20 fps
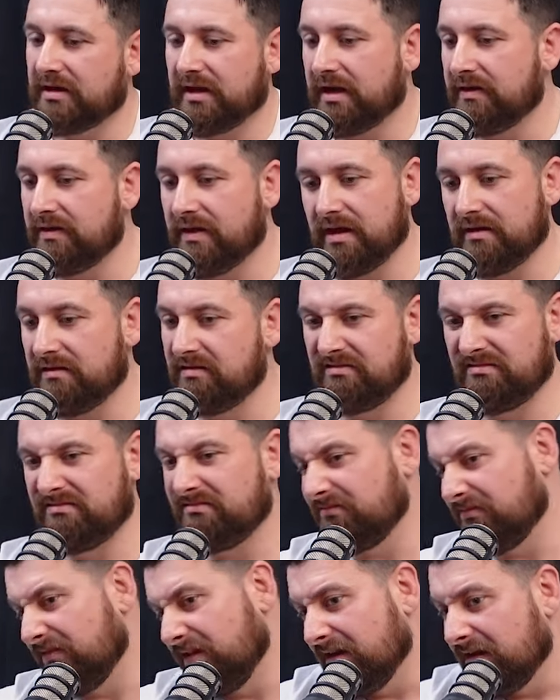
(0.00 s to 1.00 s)
Yeah. And then
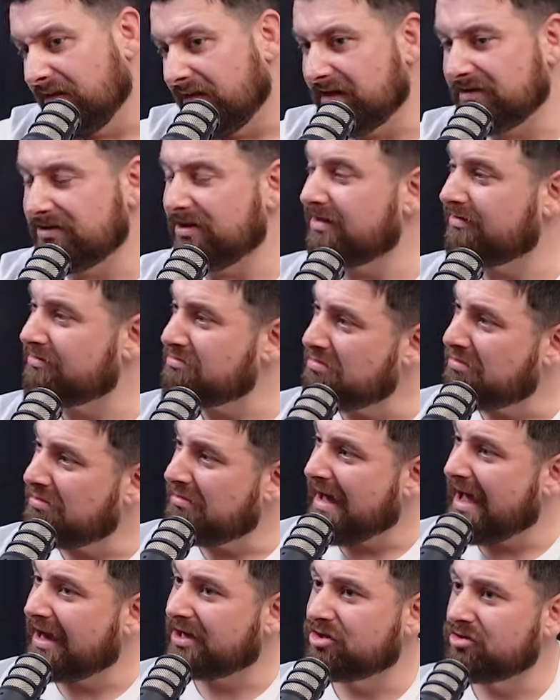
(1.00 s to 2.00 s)
that's just
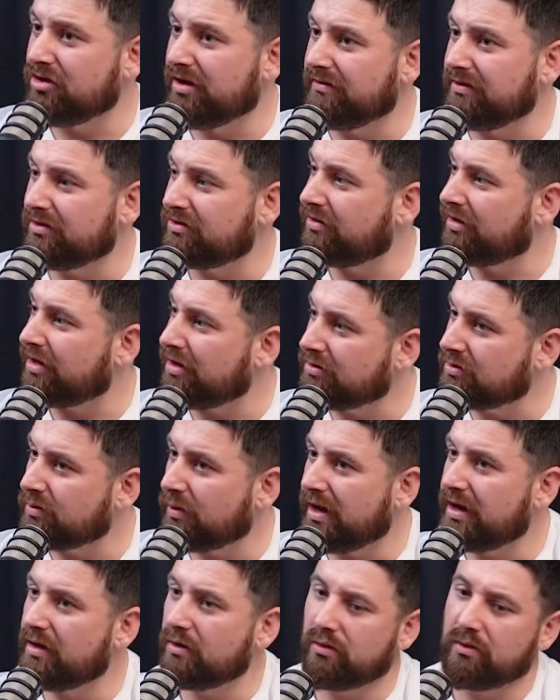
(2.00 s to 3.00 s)
extra if you're trying to lose
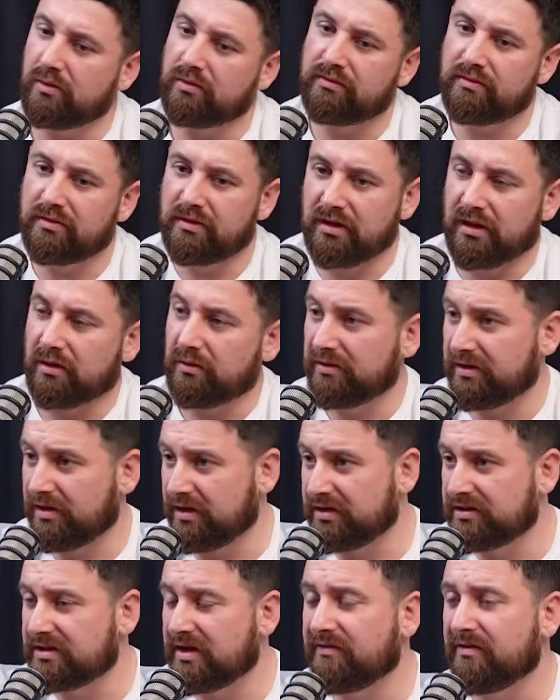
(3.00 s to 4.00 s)
weight or, you know,
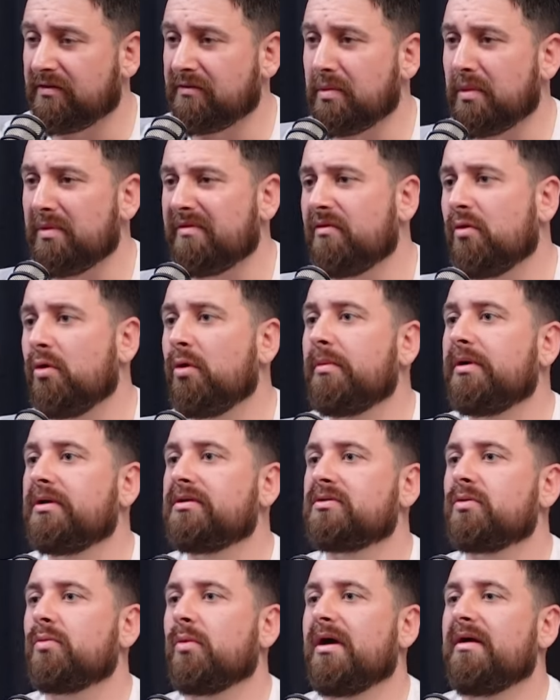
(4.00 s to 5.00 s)
you said for
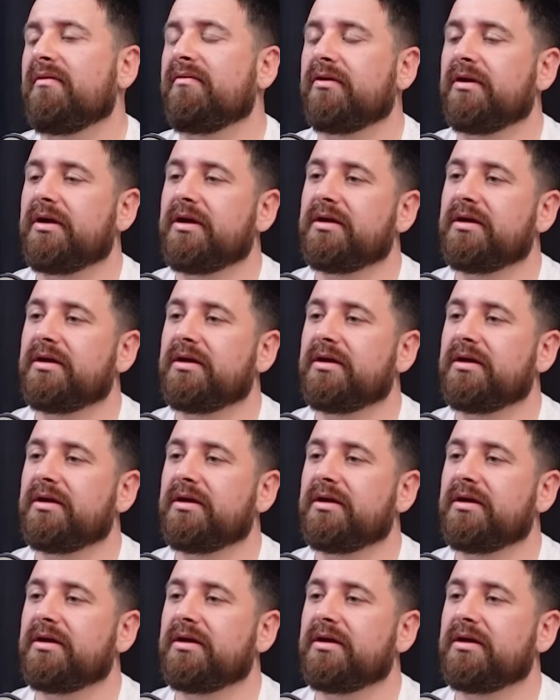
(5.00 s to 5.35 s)
performance or whatever